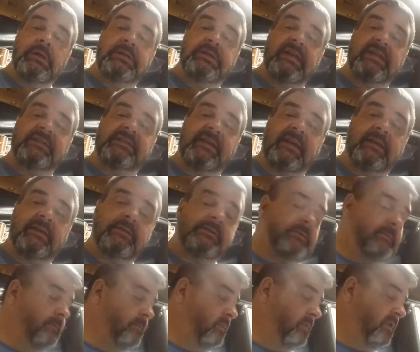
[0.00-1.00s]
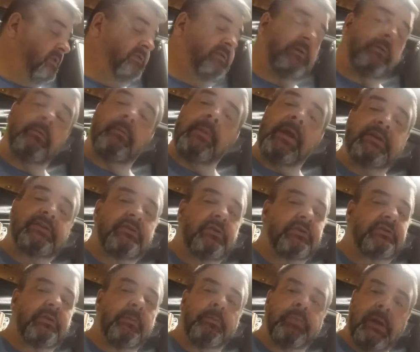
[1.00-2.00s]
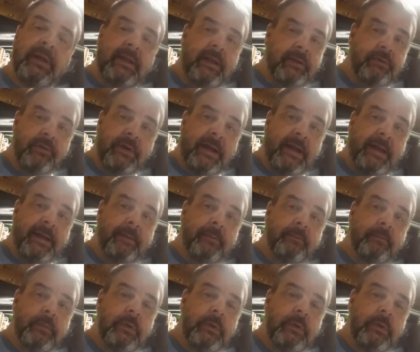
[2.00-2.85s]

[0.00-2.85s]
10 seconds to make sure it's completely dry,